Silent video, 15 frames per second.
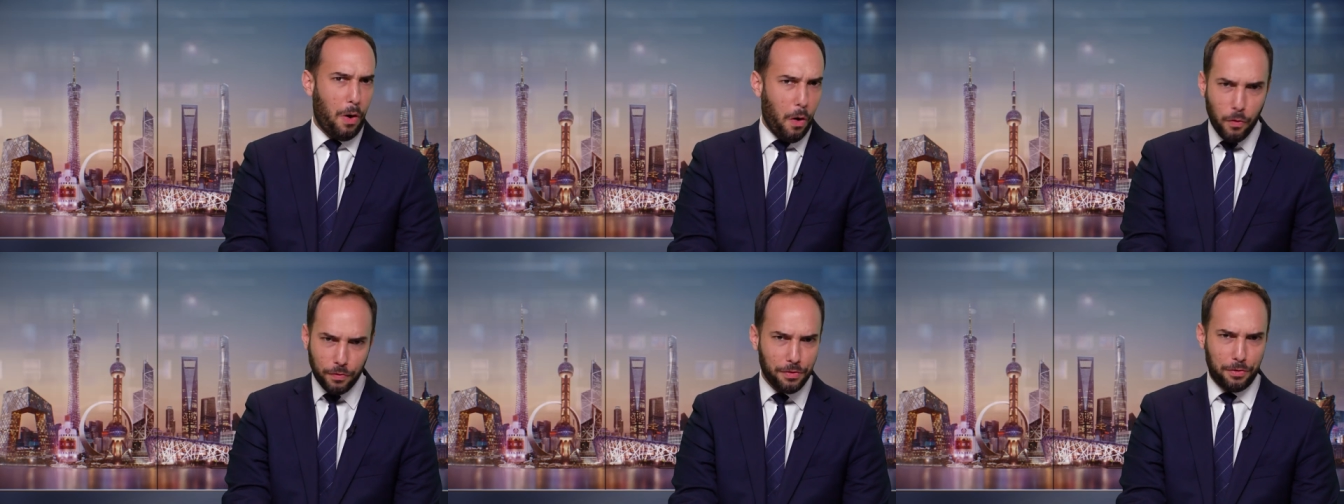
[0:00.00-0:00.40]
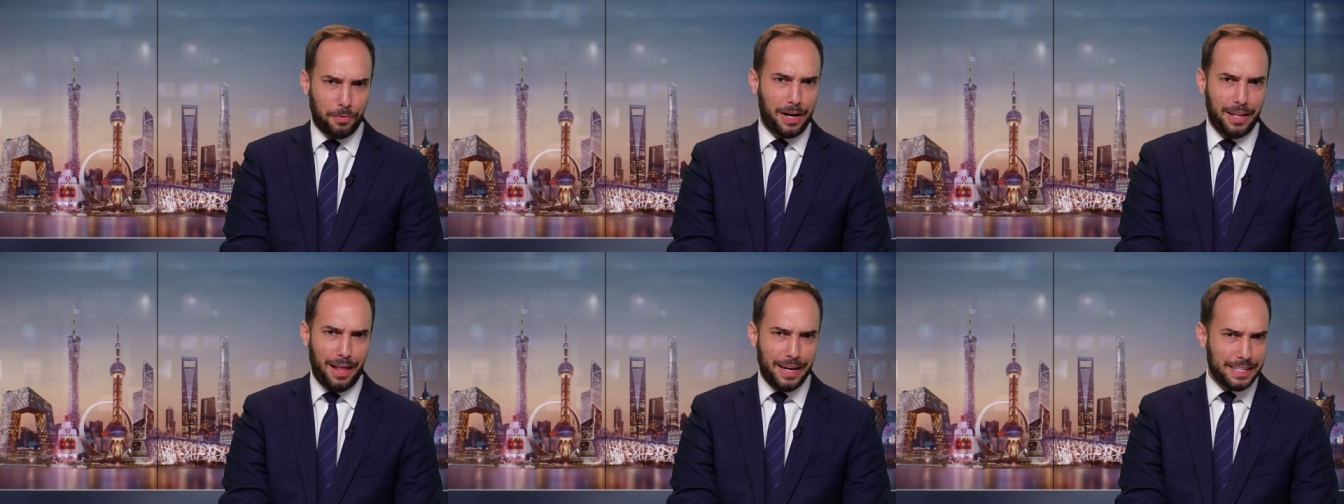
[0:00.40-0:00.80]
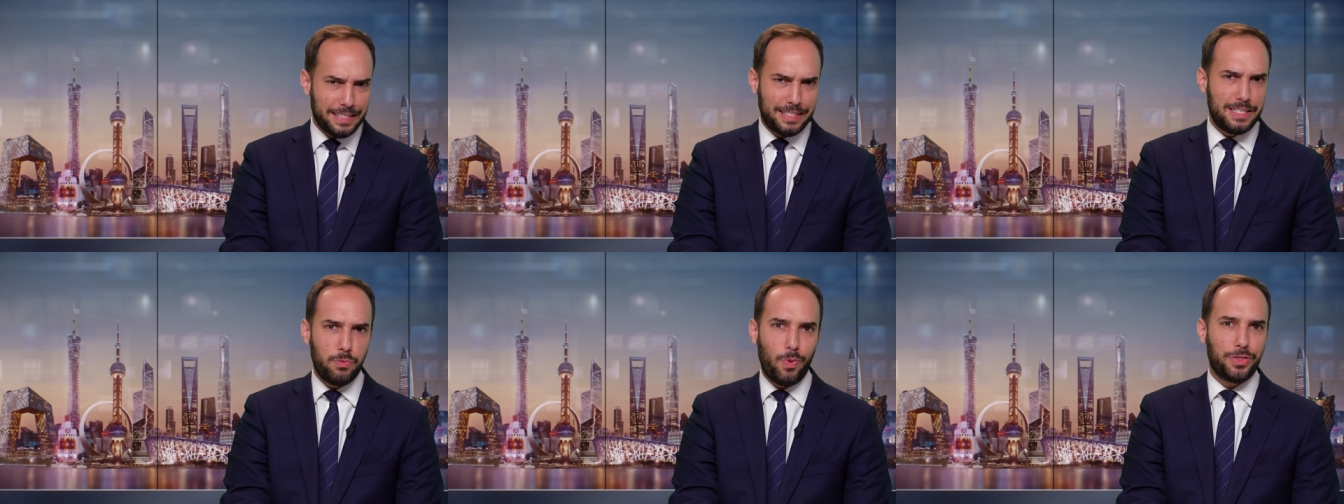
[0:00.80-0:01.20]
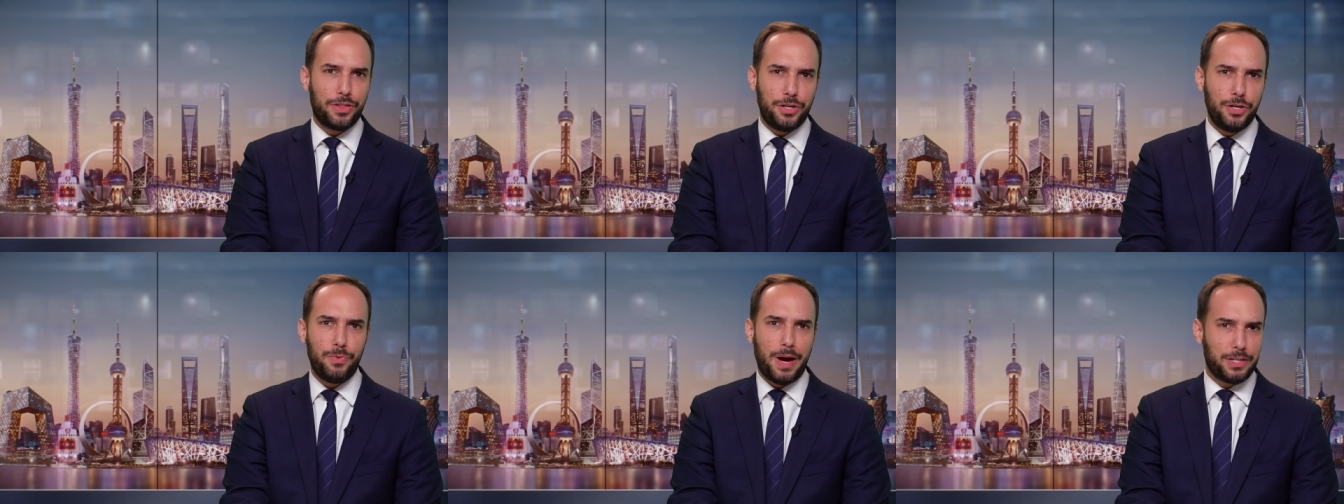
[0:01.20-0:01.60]
over the red line to see what
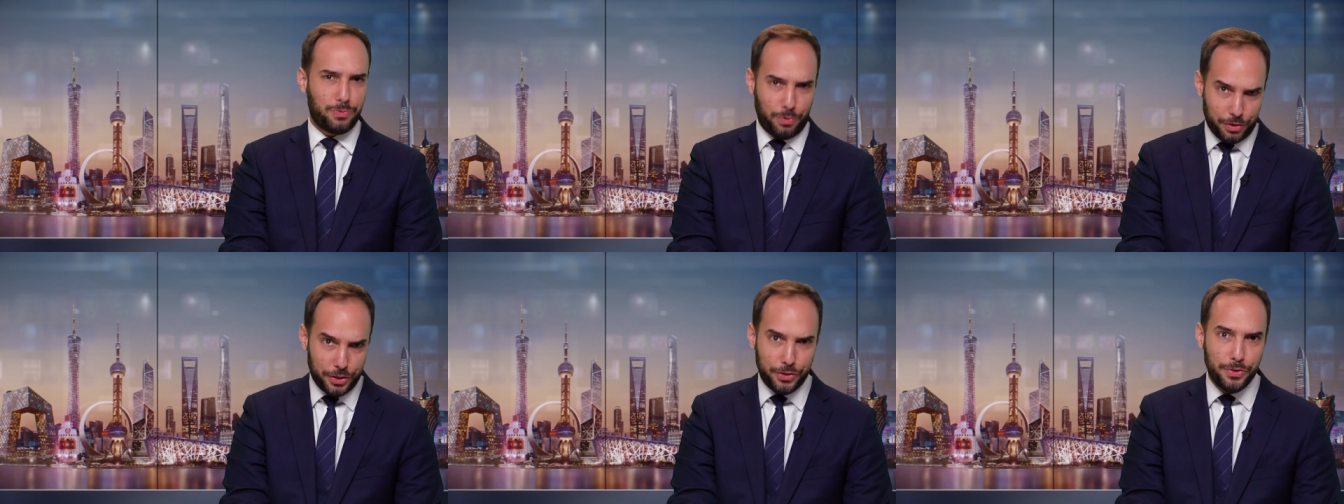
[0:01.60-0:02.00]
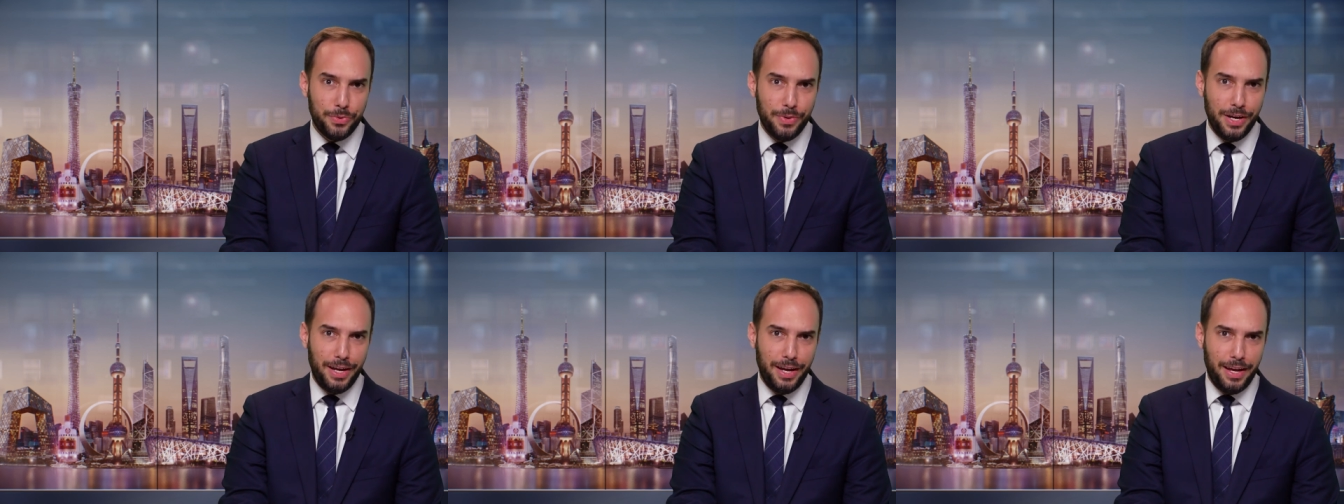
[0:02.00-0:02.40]
the US will do?